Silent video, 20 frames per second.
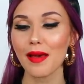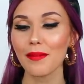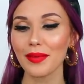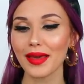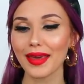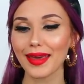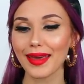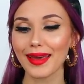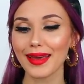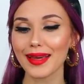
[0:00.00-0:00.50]

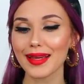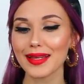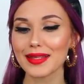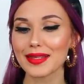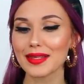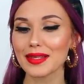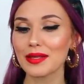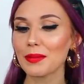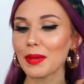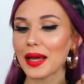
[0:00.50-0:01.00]

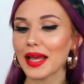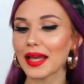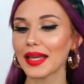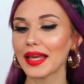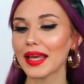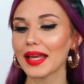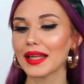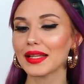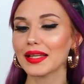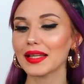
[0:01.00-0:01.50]
because you might
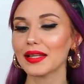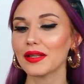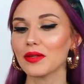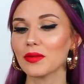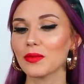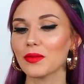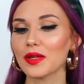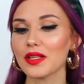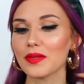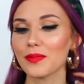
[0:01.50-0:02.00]
get
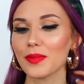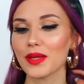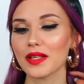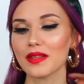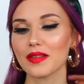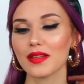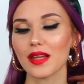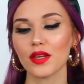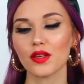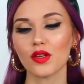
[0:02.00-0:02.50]
little
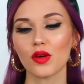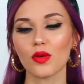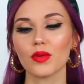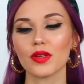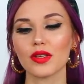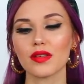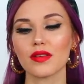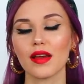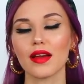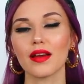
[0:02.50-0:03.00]
wispies that don't
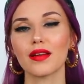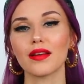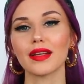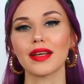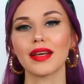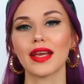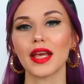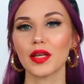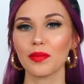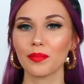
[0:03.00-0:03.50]

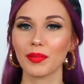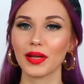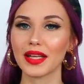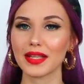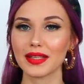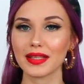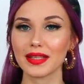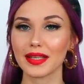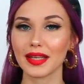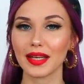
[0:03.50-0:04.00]
entirely get
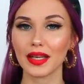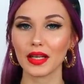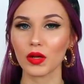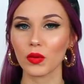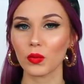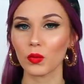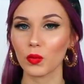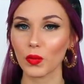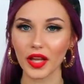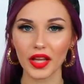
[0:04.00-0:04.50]
blended in
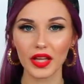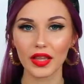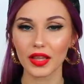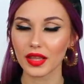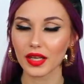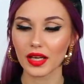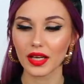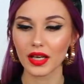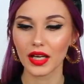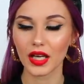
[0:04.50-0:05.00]

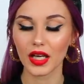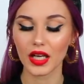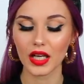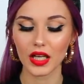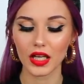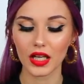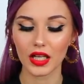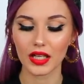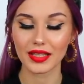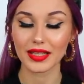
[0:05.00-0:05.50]
with
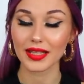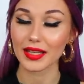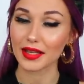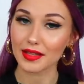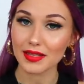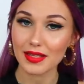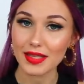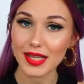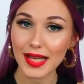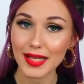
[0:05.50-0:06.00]
the
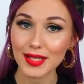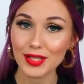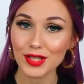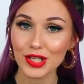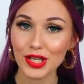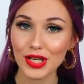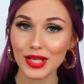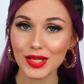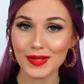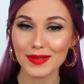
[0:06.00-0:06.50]

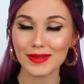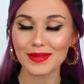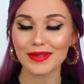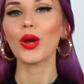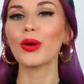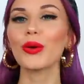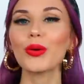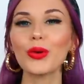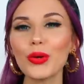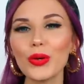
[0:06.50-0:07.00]
extensions.
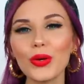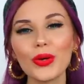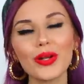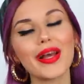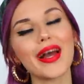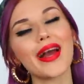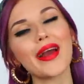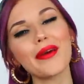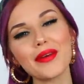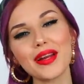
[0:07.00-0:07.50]

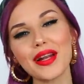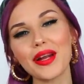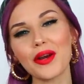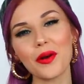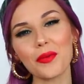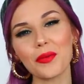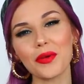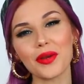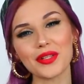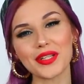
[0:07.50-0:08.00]
Cool, I really
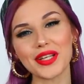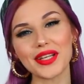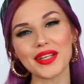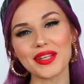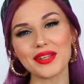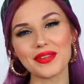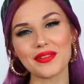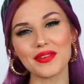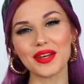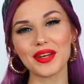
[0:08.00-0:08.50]
hope you enjoyed
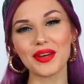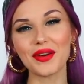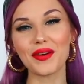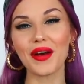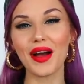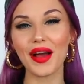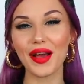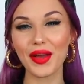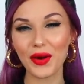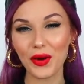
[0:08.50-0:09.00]
this video.
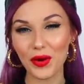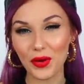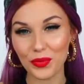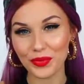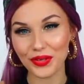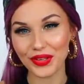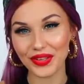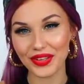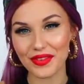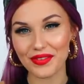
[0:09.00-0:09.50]
I
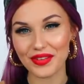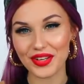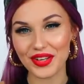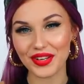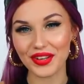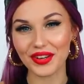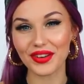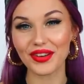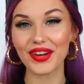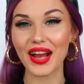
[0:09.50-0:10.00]
hope you give it
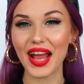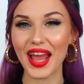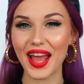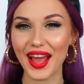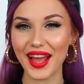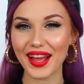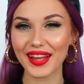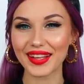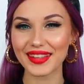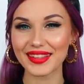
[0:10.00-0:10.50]
a go
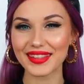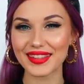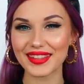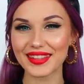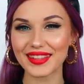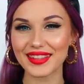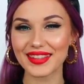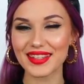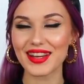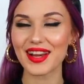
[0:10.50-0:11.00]
and
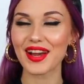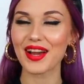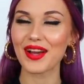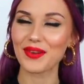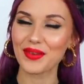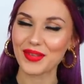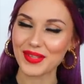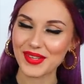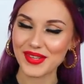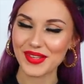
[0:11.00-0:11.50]

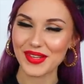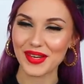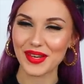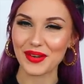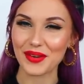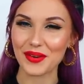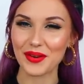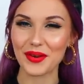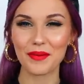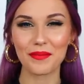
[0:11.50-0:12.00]
I will see
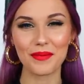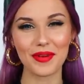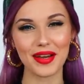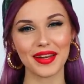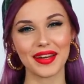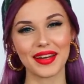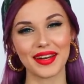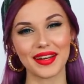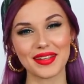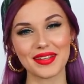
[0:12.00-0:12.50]
you in
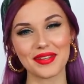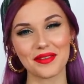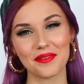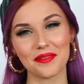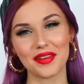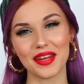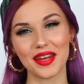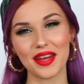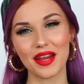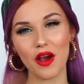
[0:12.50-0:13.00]
my next
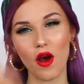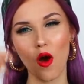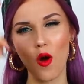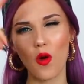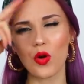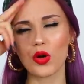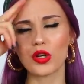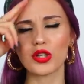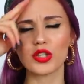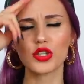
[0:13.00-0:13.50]

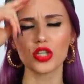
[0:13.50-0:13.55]
video.